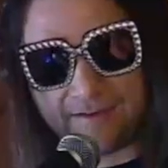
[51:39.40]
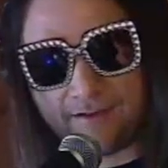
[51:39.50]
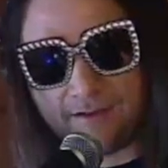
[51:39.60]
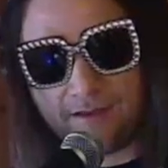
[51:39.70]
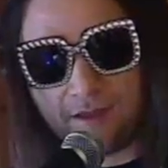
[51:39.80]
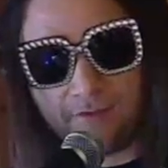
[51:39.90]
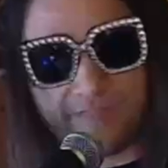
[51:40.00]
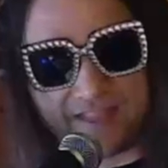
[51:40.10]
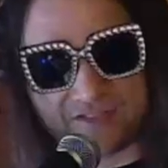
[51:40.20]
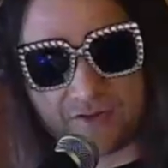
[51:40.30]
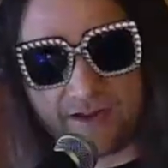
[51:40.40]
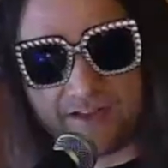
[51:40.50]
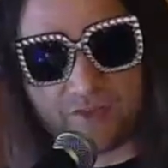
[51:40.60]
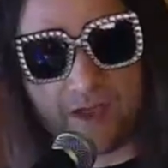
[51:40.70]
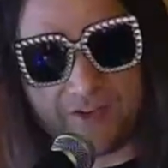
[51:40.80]
of that screen,
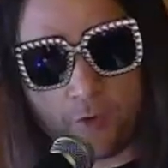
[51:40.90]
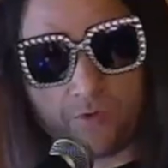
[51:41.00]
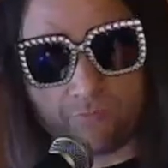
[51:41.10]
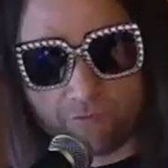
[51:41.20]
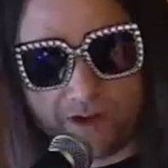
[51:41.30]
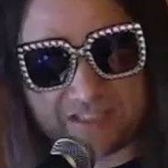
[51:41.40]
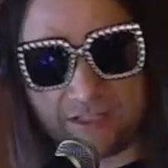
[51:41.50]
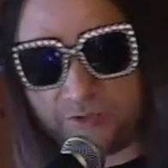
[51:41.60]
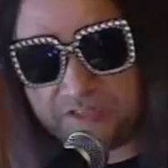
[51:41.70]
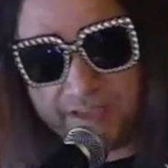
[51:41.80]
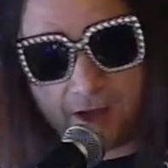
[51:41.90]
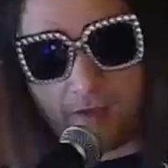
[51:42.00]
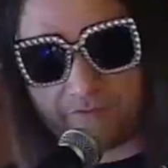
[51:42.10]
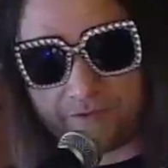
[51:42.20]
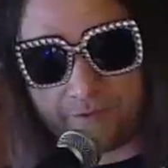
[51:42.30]
so I don't risk losing it off
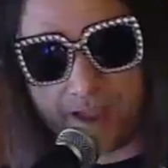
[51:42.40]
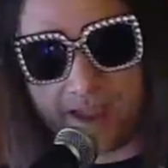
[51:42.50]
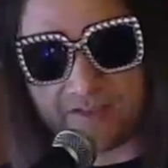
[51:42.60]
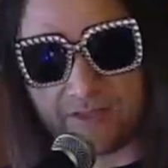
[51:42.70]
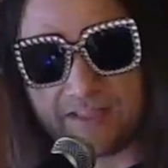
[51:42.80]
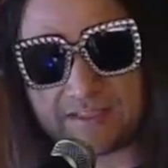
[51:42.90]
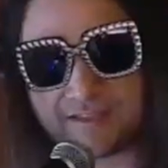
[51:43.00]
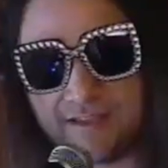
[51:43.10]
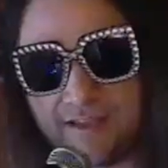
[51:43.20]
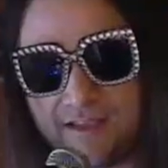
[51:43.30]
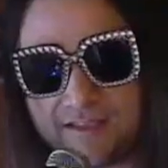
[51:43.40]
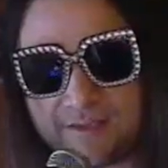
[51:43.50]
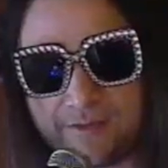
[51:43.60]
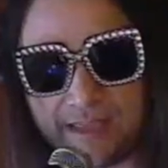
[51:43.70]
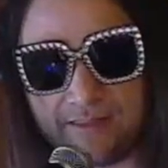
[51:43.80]
to the right. So let's see what
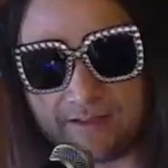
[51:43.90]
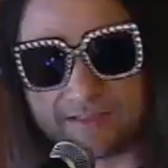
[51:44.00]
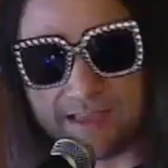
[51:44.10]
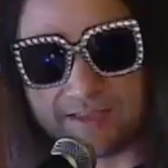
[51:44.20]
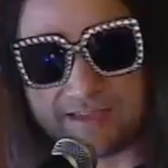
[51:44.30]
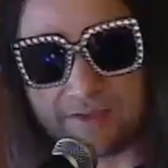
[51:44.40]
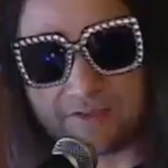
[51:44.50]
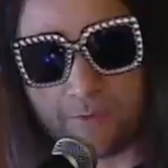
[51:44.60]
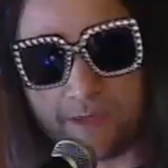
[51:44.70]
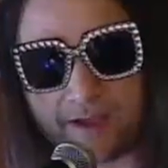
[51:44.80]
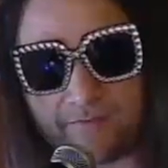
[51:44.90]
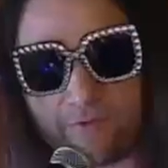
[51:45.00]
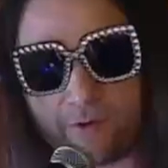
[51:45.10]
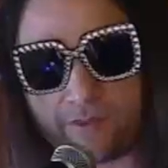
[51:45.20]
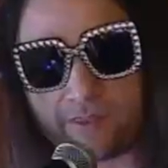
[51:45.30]
that looks like. See how it's going back and
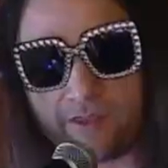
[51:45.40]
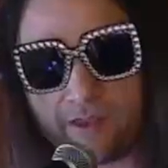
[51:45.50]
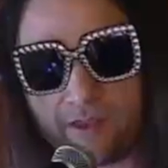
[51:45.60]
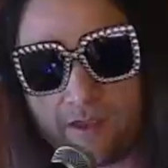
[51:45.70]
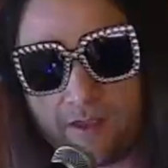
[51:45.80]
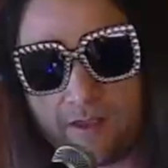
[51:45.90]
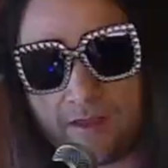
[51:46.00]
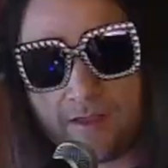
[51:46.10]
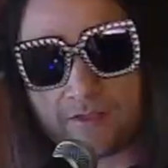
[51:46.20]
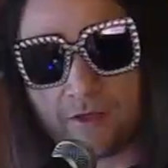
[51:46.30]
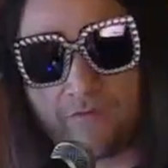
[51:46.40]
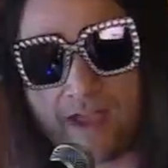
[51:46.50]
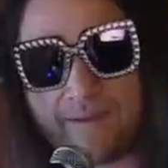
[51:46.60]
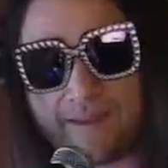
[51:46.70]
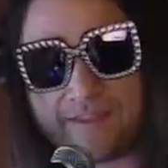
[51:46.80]
forth? So if I
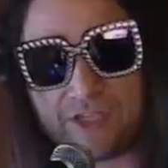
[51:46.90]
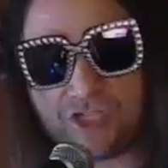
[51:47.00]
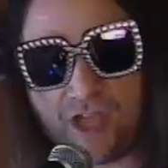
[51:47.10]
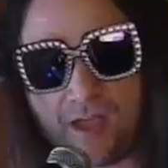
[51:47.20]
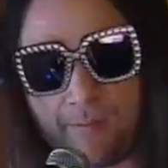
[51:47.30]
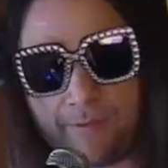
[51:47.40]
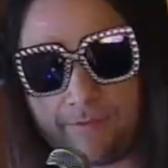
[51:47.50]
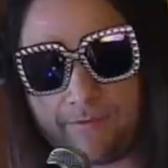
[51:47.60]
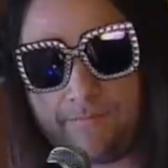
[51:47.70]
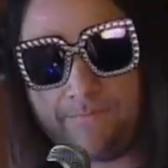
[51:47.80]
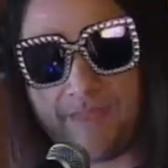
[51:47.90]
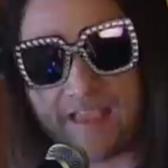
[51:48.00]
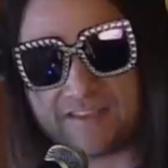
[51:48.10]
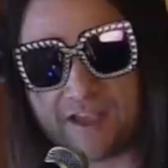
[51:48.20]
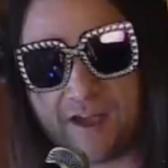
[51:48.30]
make the jump as the
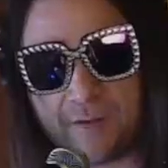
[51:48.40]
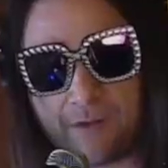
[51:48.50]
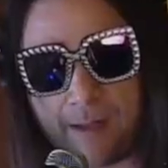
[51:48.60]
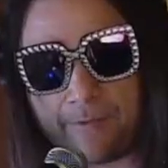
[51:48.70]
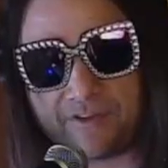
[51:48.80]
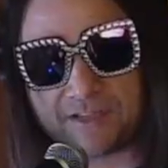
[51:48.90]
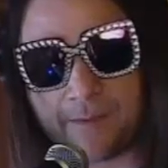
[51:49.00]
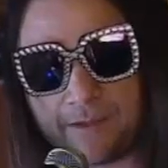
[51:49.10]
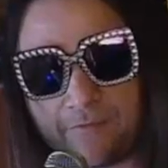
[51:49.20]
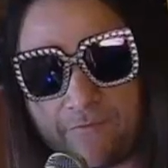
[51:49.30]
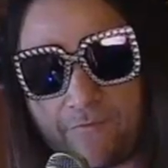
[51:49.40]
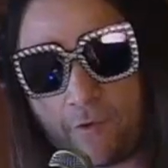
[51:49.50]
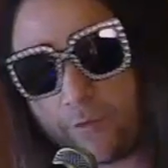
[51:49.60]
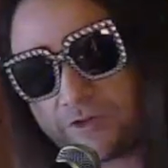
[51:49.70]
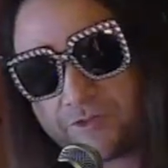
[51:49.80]
condom wrapper is coming
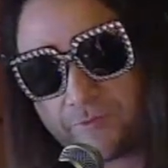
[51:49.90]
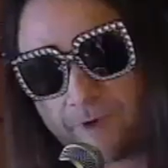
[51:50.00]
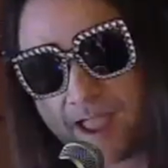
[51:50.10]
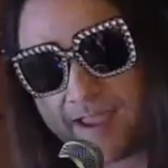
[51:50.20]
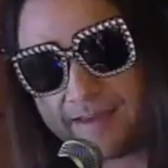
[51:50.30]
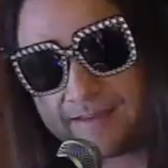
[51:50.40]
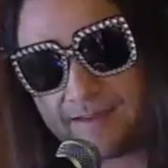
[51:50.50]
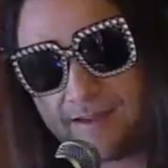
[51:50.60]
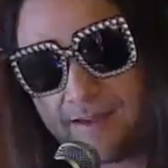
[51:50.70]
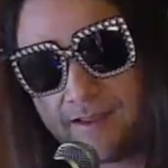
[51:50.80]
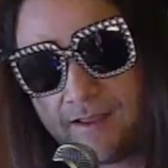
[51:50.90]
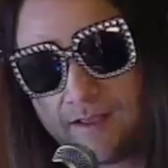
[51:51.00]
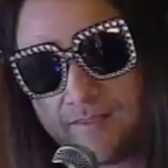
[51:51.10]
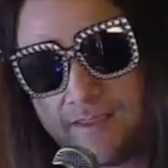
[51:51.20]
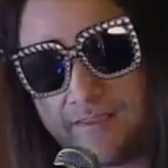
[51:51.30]
forward to the right,
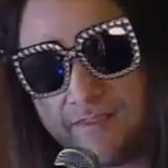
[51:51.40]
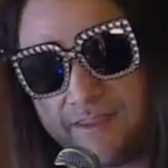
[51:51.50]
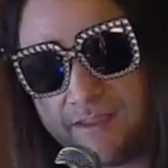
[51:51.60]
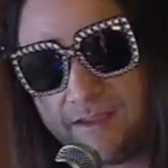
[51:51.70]
then the